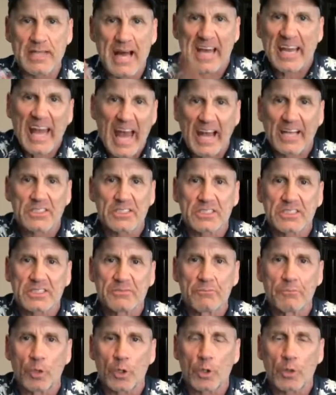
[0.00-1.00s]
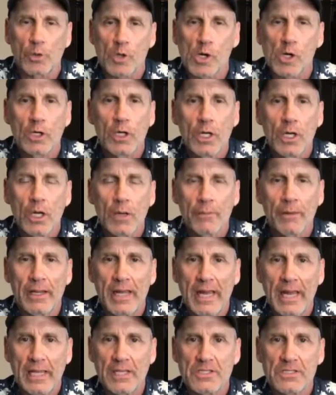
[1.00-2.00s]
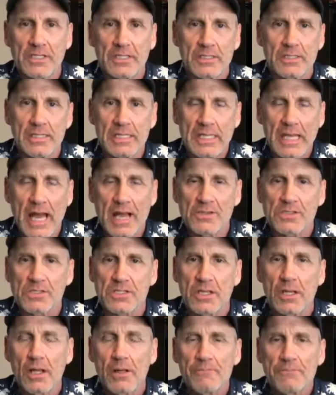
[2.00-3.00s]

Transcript: not X murderer, but ACTS.